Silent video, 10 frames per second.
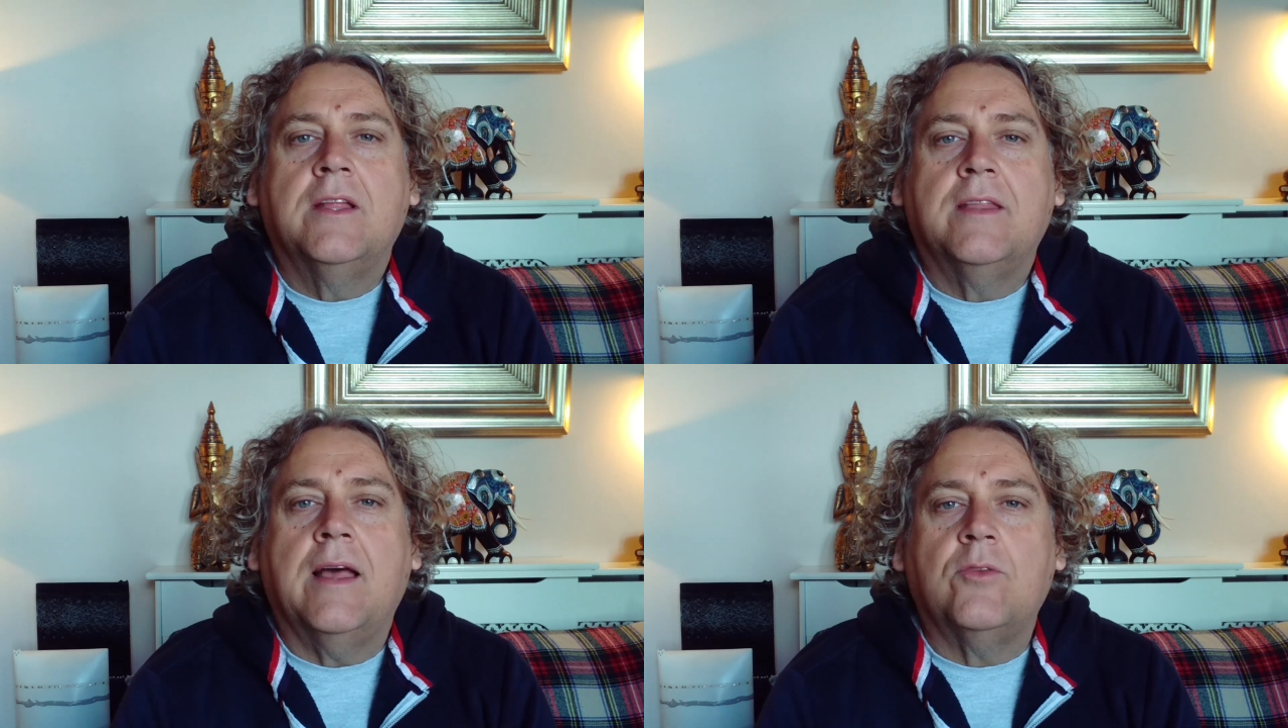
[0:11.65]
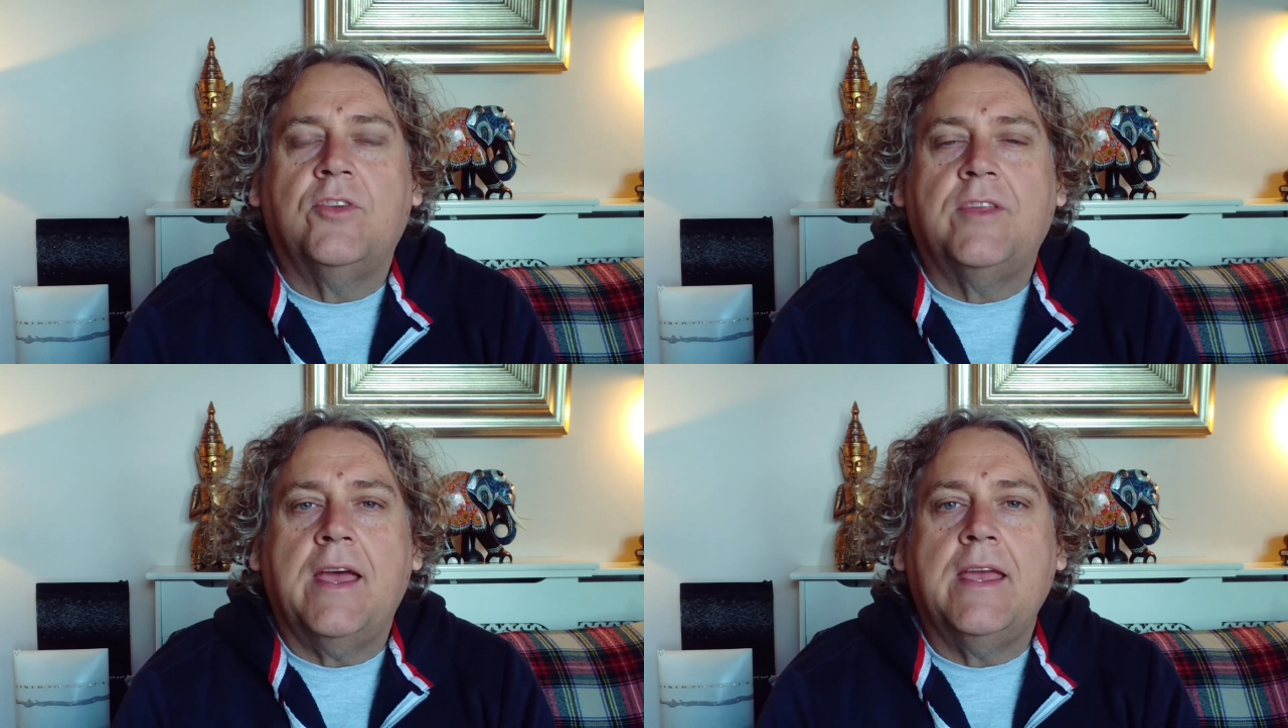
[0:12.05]
Now
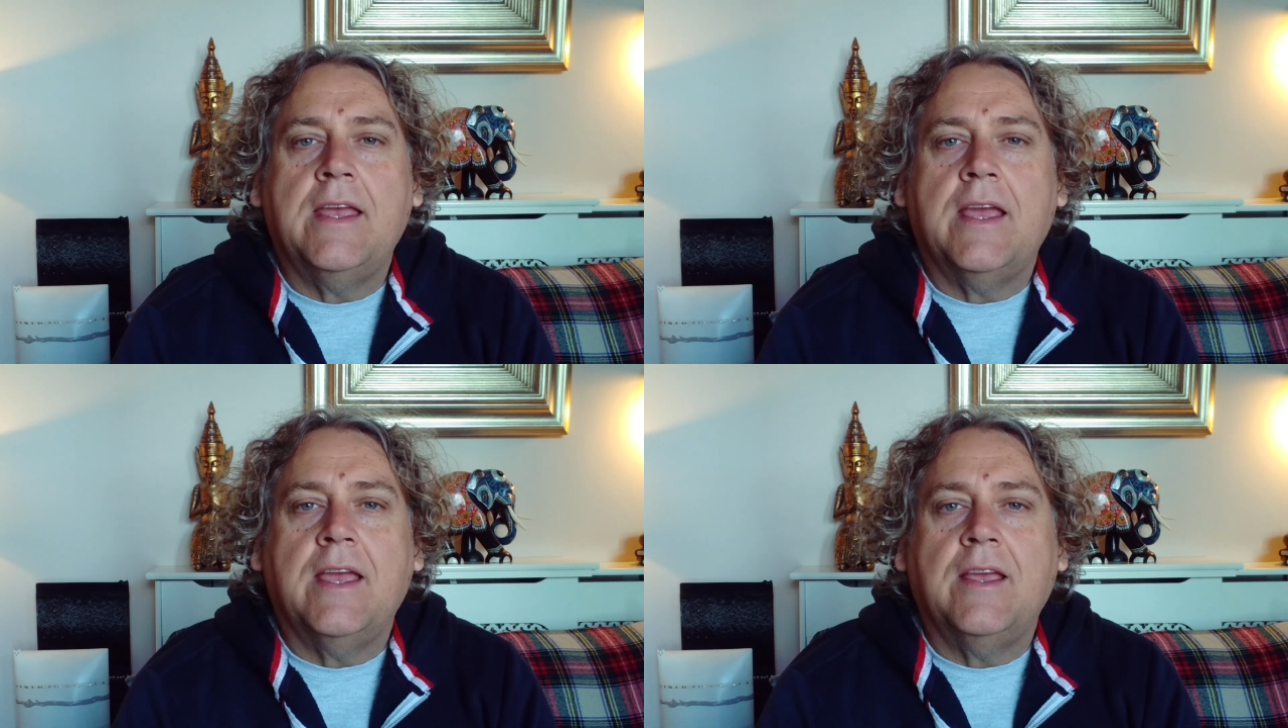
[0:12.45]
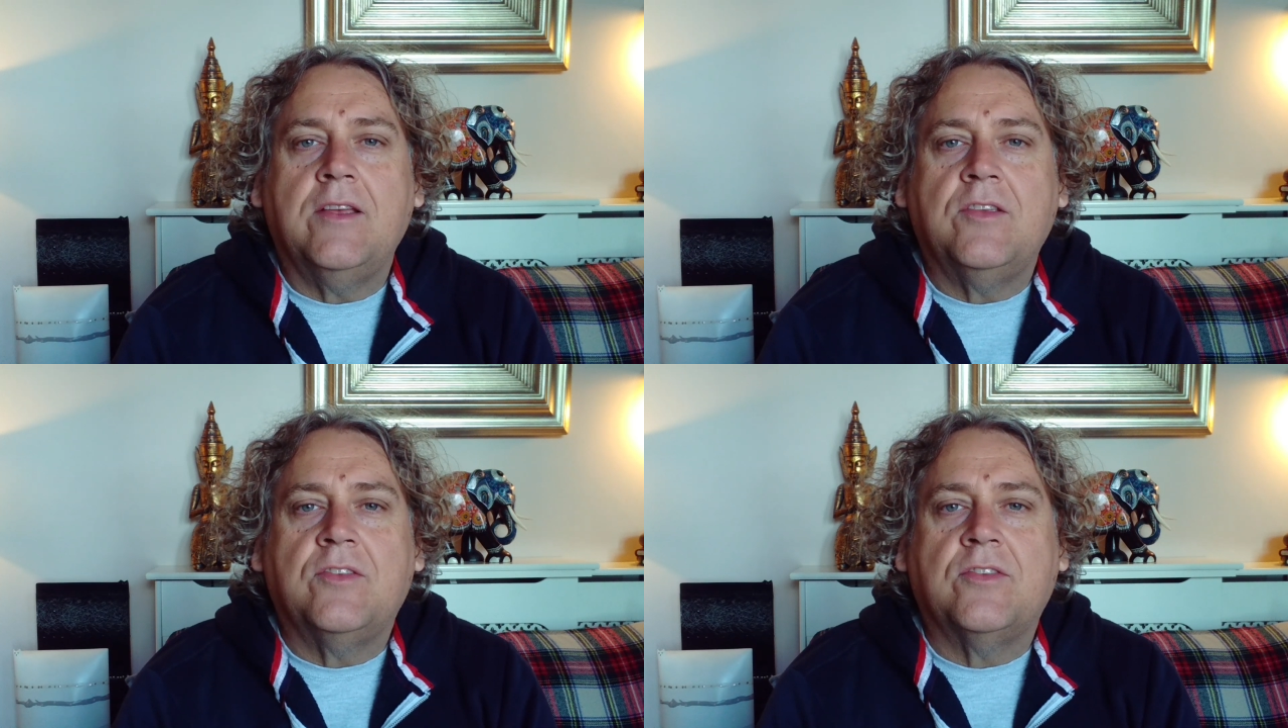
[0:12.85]
today
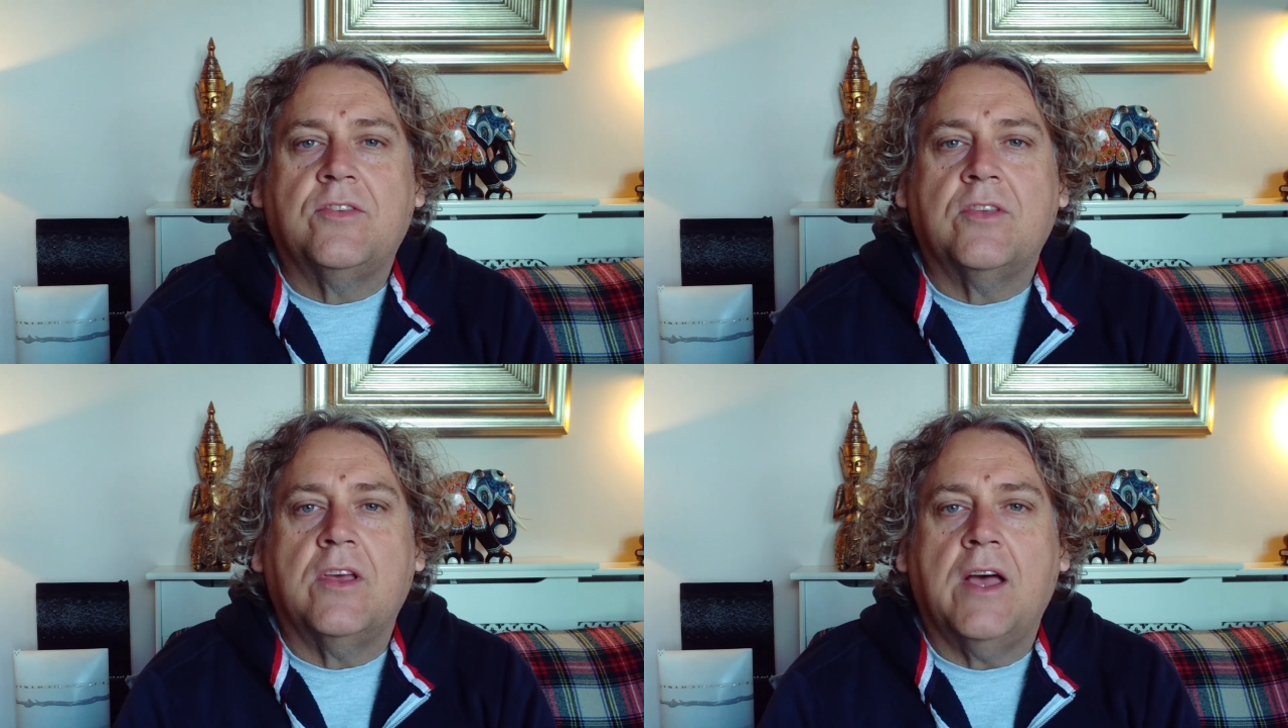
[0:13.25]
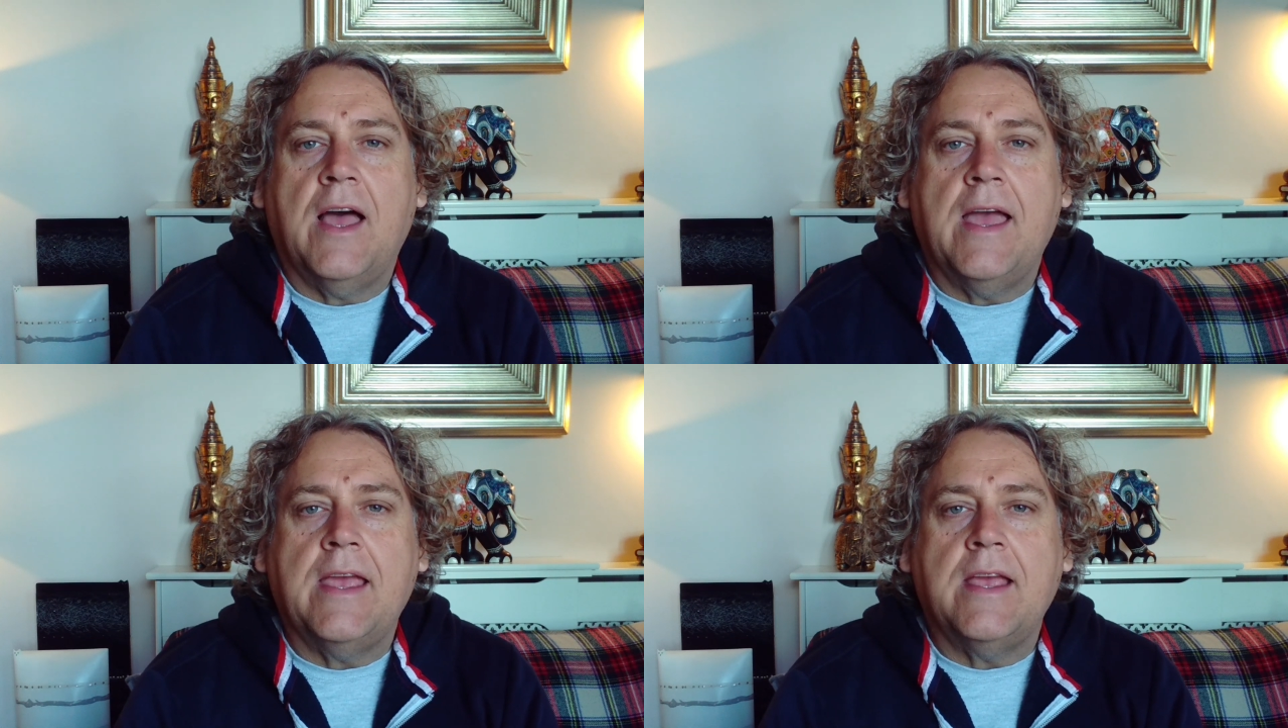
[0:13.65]
is
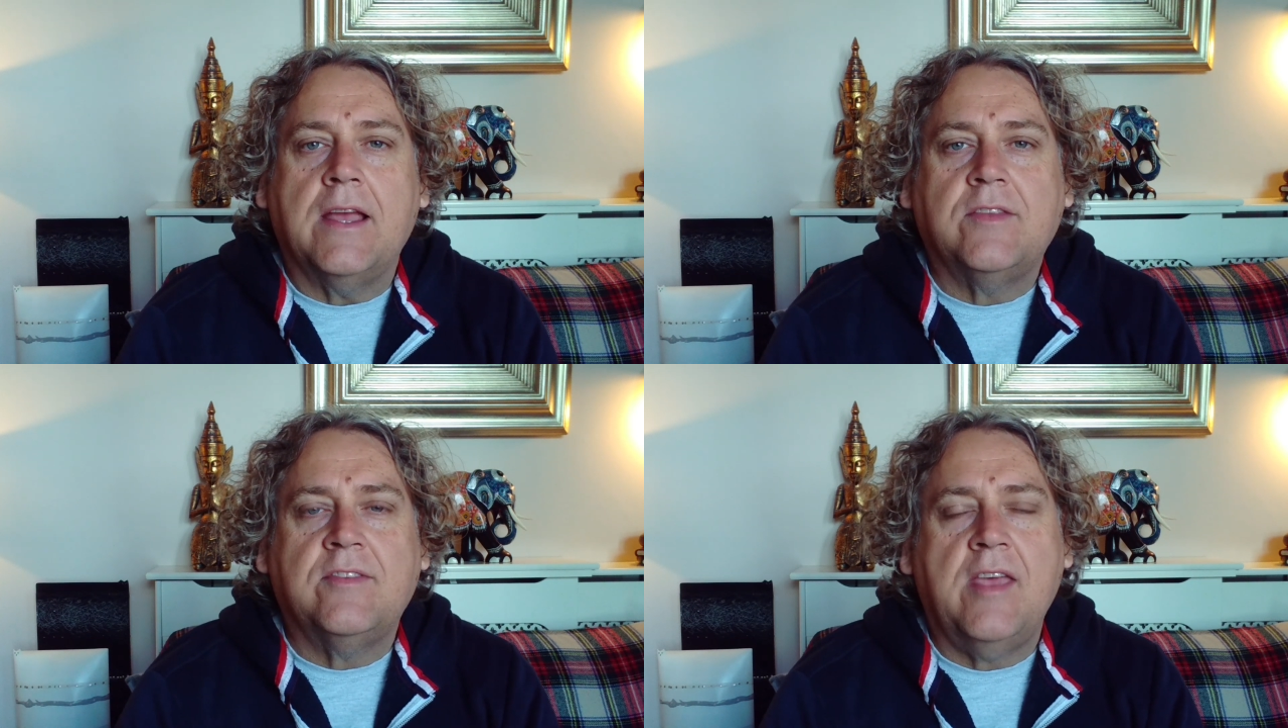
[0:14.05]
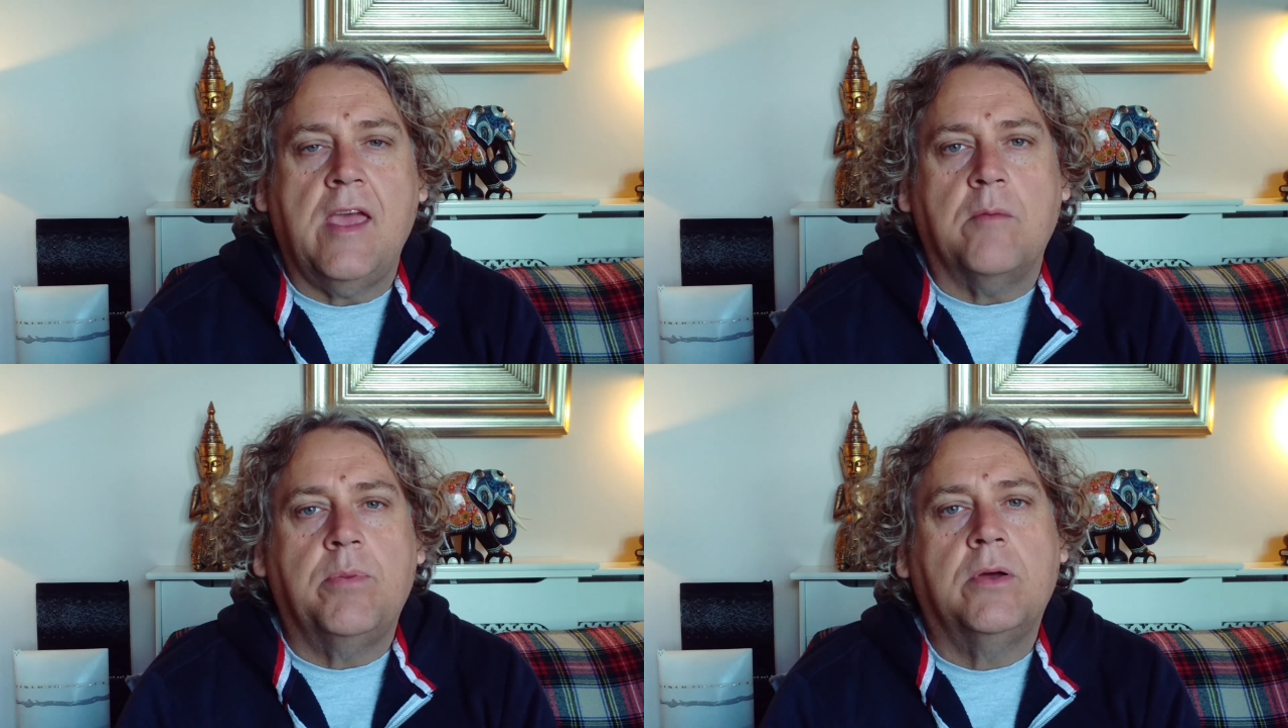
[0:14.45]
a
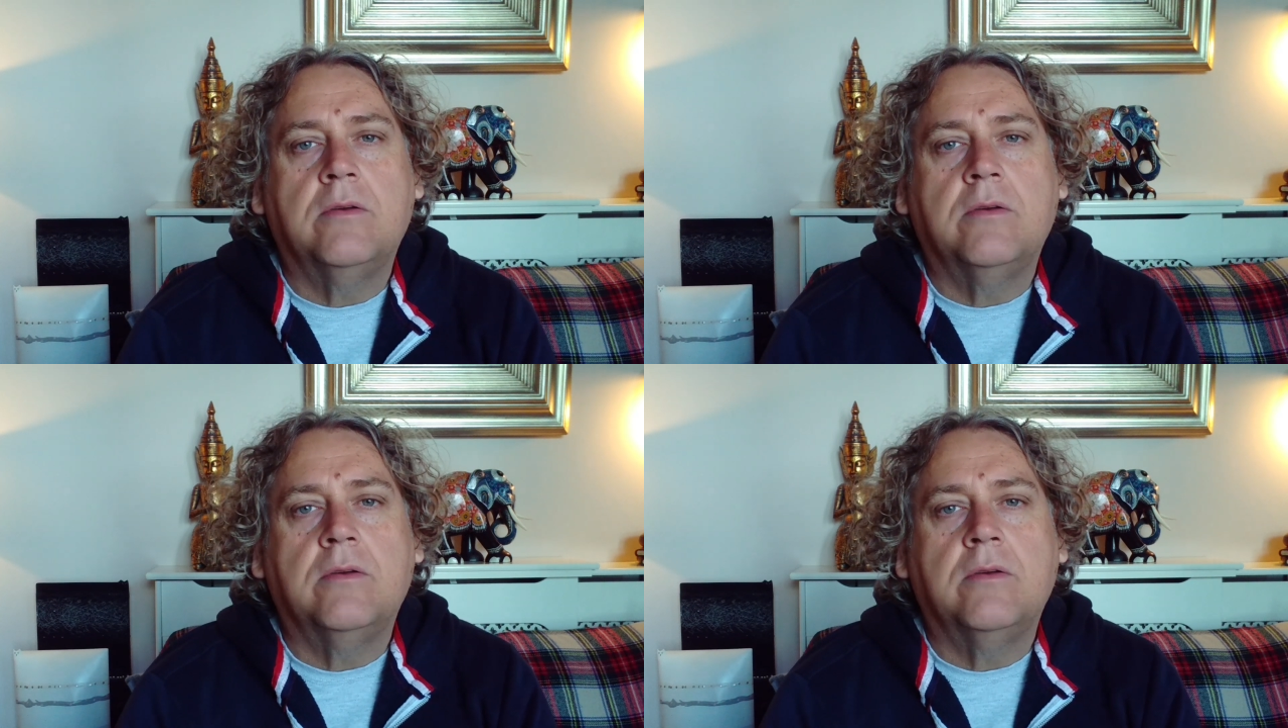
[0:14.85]
tip